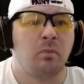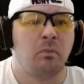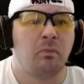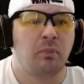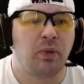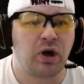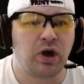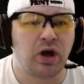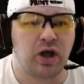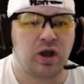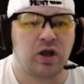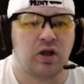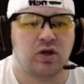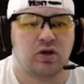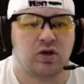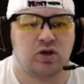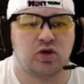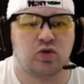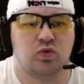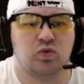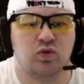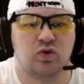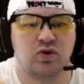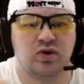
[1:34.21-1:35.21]
But
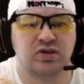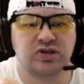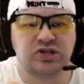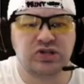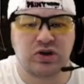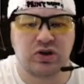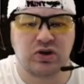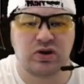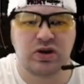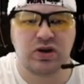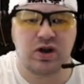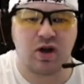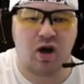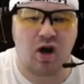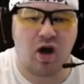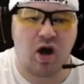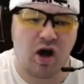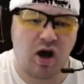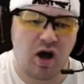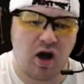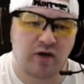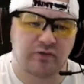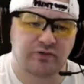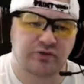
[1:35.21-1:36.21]
you want to turn it
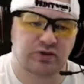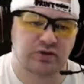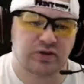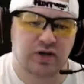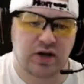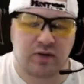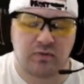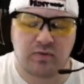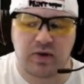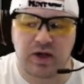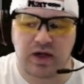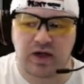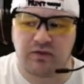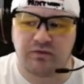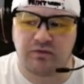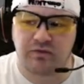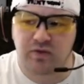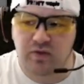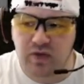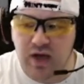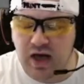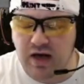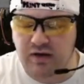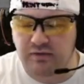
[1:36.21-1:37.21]
off so that way if
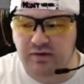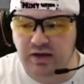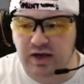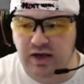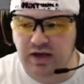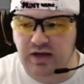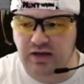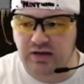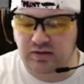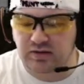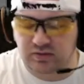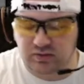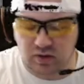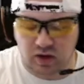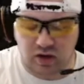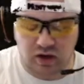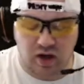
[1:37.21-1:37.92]
you have a